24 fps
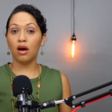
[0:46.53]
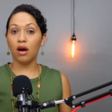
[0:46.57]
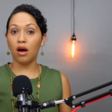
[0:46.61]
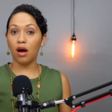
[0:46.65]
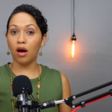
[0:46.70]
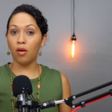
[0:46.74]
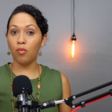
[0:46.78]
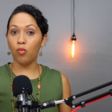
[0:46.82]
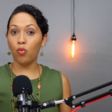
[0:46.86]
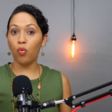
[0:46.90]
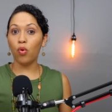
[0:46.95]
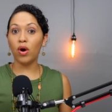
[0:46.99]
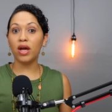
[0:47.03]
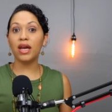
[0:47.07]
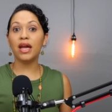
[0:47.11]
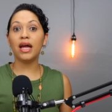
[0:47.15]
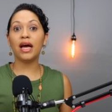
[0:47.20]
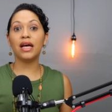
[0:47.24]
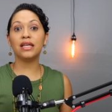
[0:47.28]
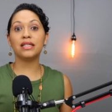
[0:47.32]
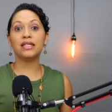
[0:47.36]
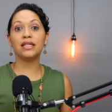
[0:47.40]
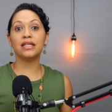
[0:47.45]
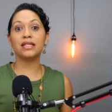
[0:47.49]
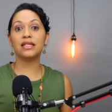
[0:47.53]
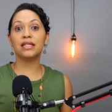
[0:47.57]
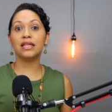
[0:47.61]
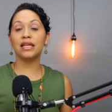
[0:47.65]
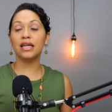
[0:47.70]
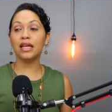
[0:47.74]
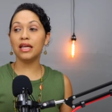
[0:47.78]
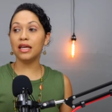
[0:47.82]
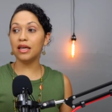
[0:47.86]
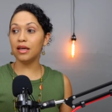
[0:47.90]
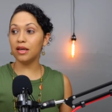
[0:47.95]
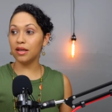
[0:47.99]
um, when has his
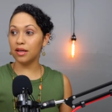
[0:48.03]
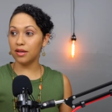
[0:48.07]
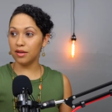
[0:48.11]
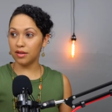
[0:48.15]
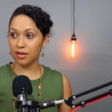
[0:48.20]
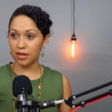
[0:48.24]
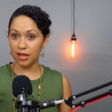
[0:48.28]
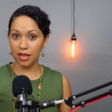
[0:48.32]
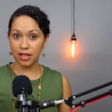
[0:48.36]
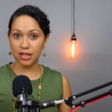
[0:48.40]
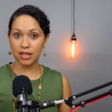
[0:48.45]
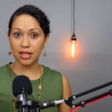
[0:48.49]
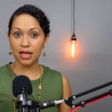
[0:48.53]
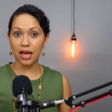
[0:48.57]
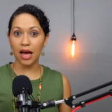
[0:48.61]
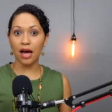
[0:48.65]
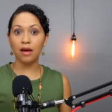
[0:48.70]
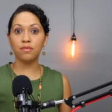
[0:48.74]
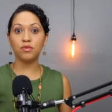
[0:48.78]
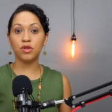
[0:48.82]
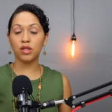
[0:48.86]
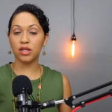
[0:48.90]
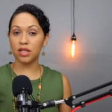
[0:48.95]
sleep, he slept